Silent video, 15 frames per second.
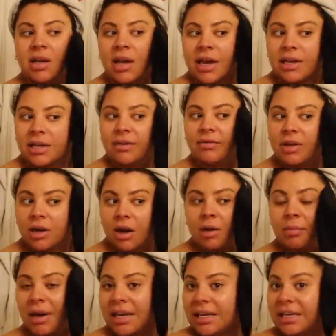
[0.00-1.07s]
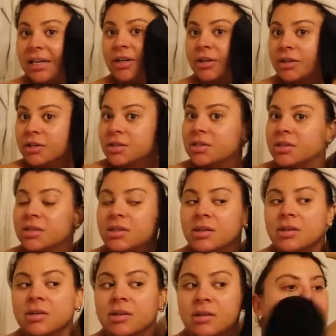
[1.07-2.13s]
and even on my ears.
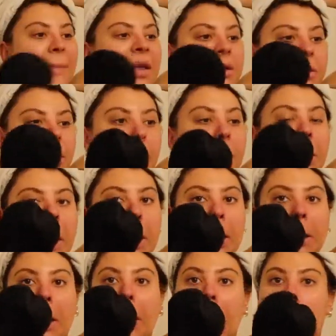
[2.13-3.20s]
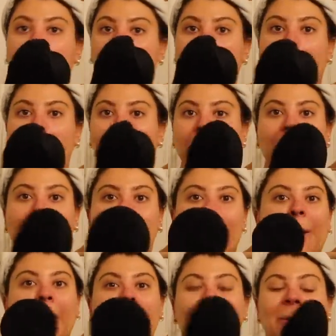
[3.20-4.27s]
Make sure you're getting like around your
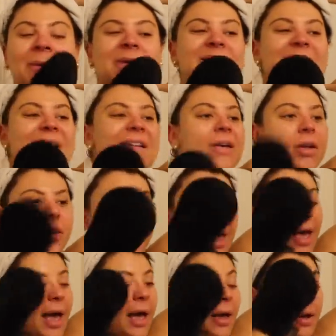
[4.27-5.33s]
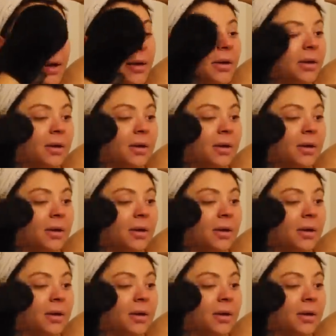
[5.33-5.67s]
nose and all that.